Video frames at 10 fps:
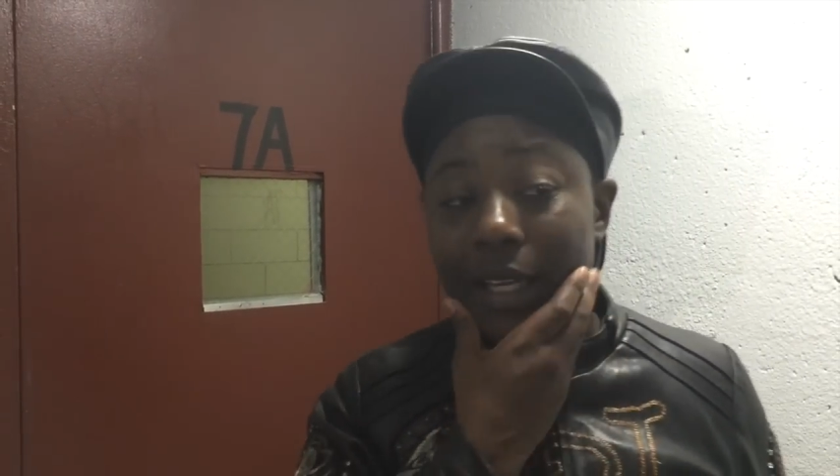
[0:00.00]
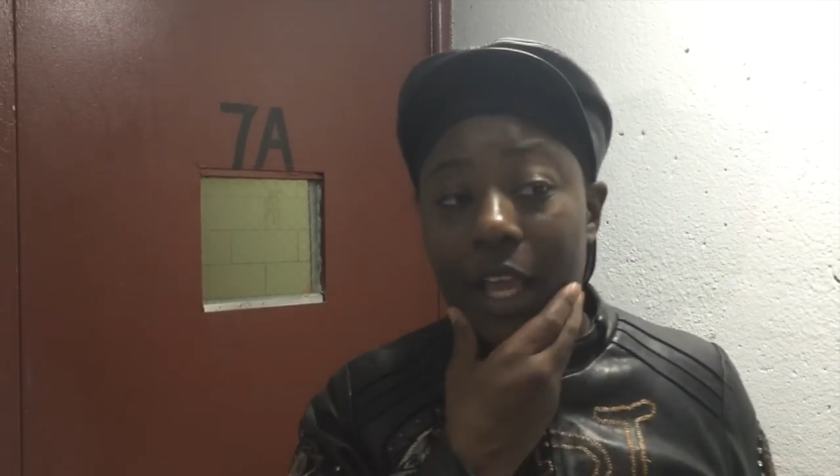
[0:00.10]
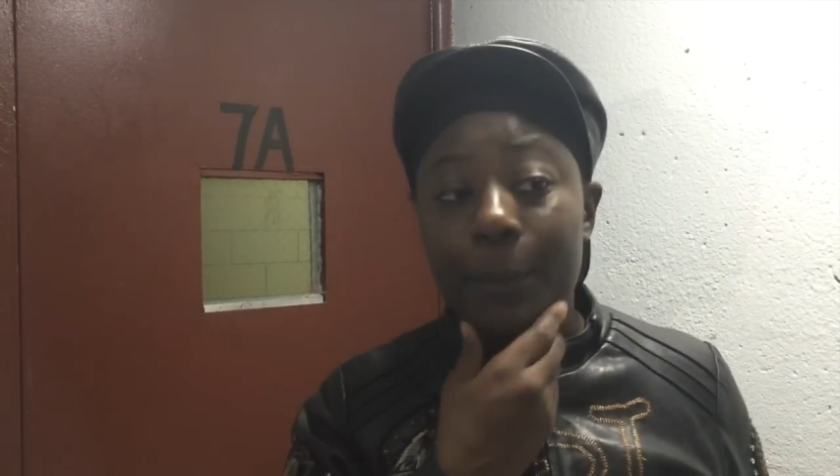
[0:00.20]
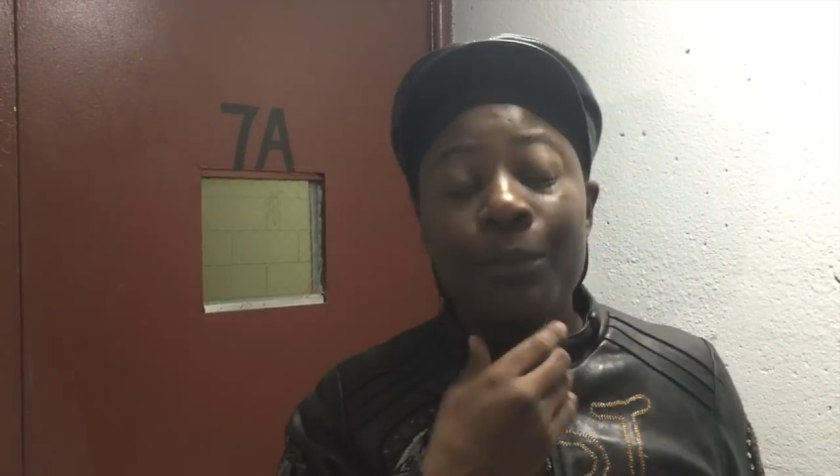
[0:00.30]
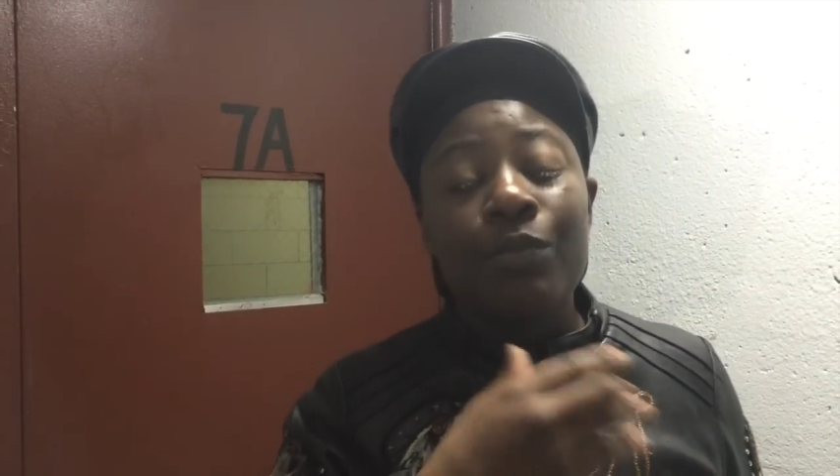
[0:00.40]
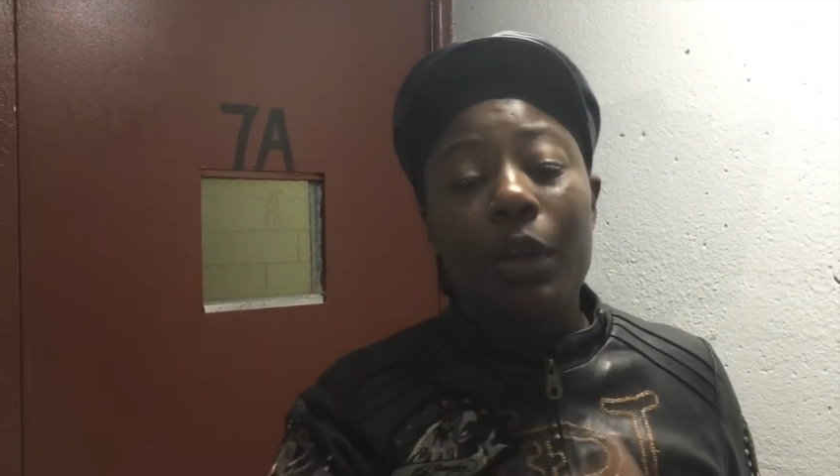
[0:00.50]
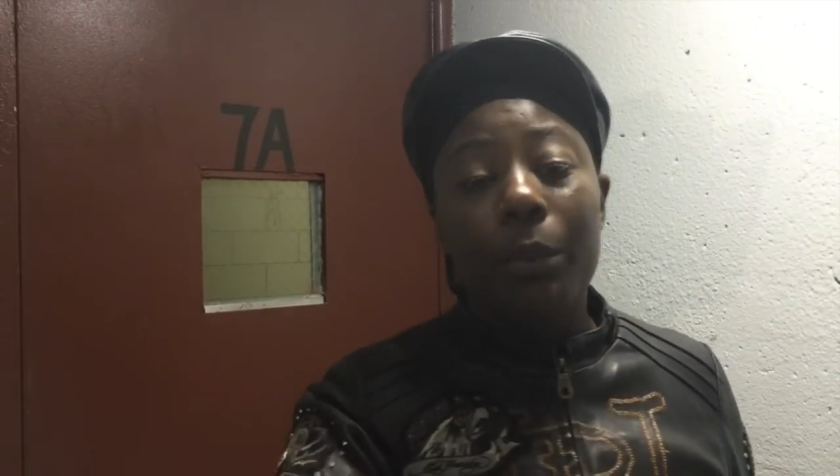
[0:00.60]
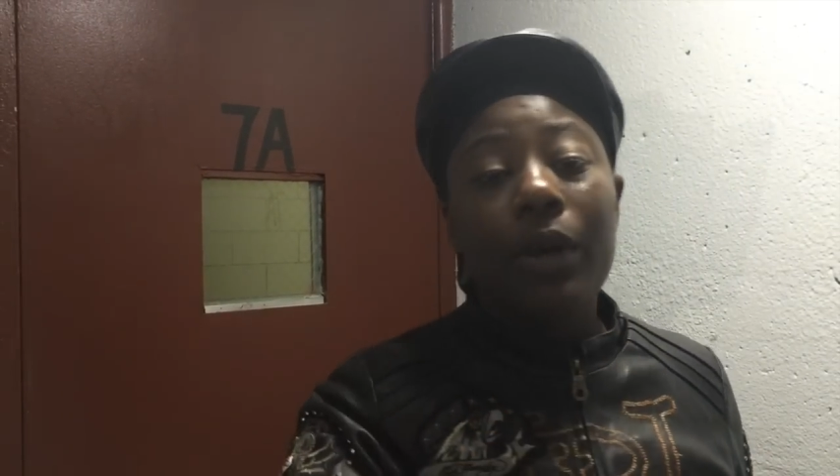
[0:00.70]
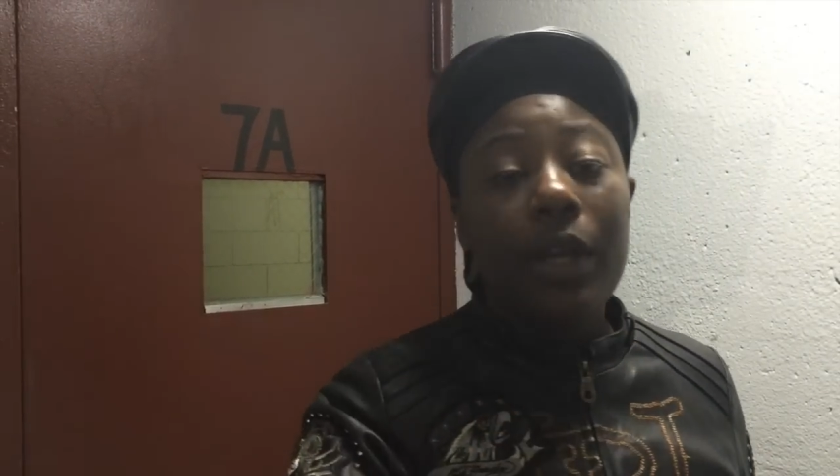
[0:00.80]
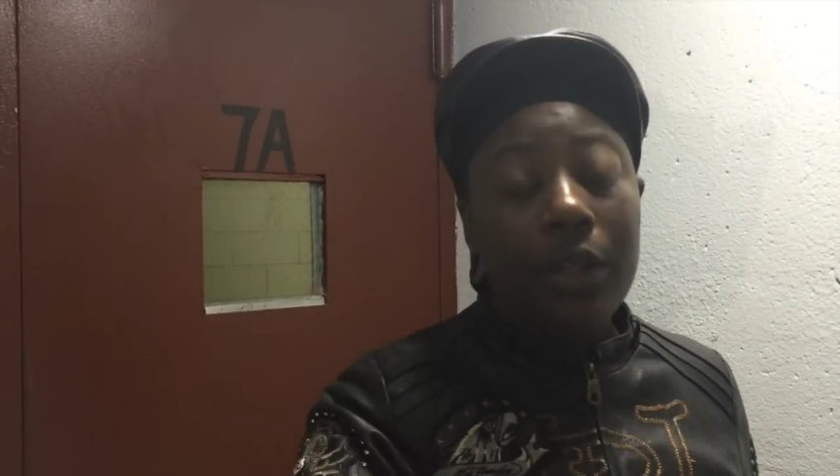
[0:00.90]
that.
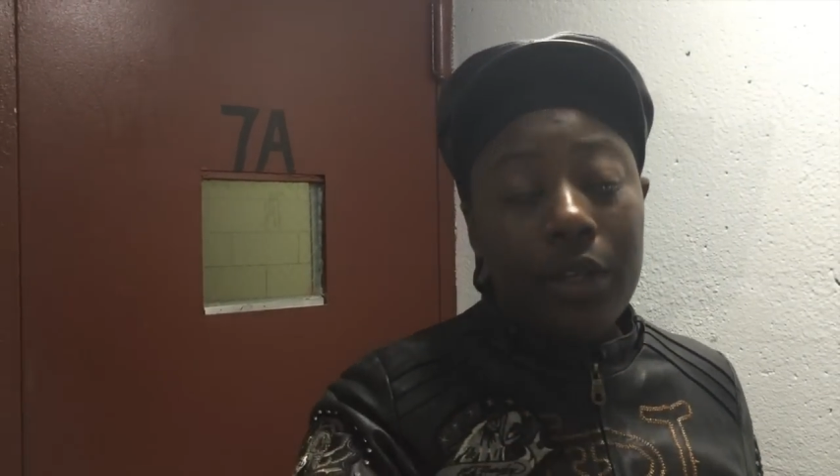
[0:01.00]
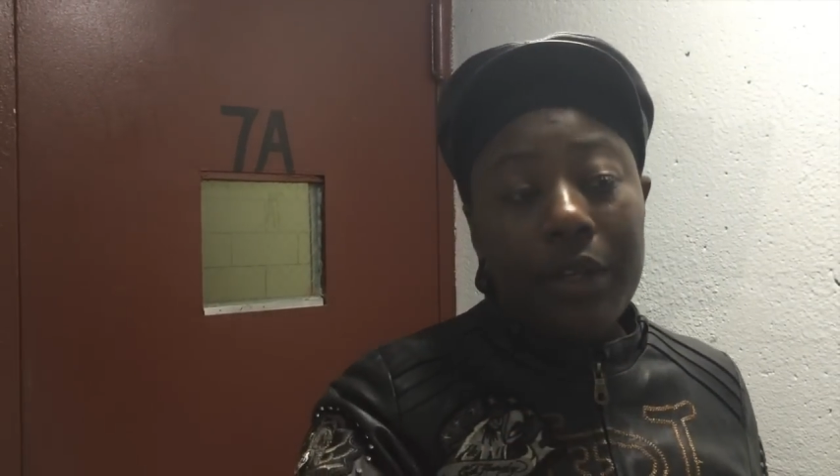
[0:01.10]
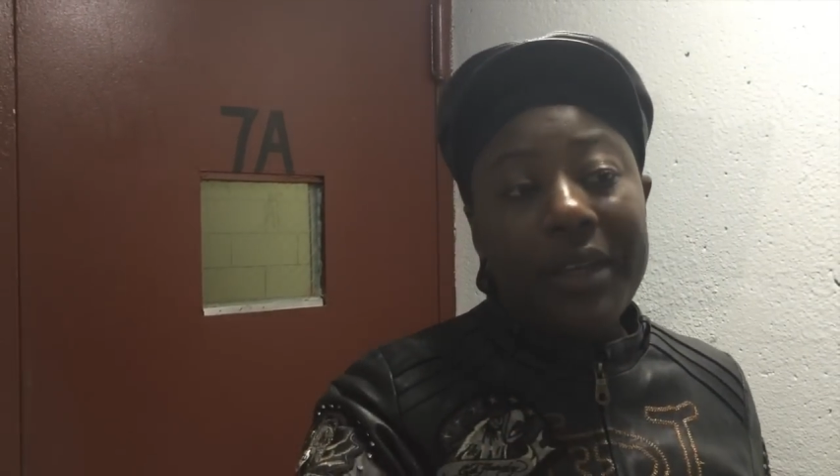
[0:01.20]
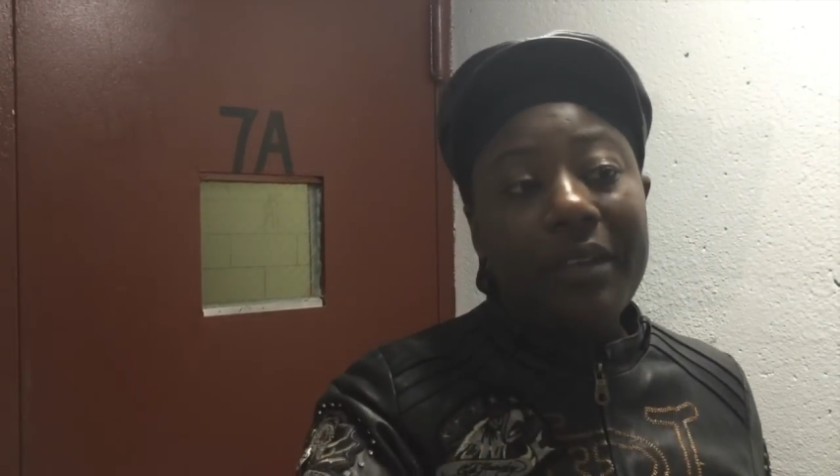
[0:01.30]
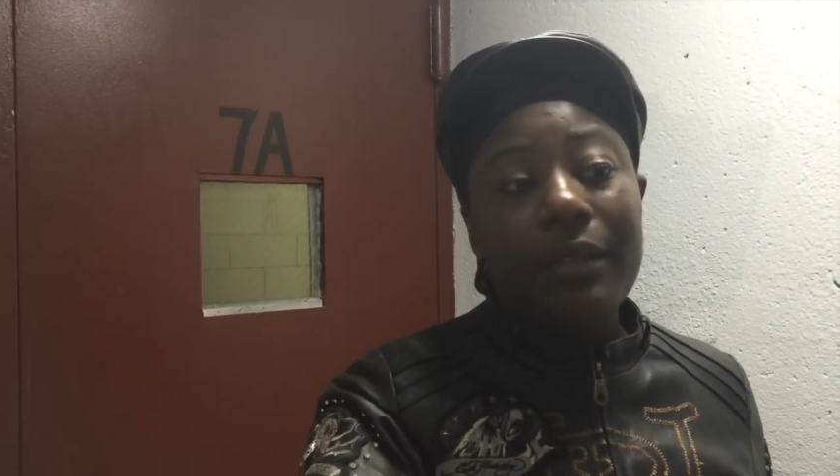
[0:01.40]
But if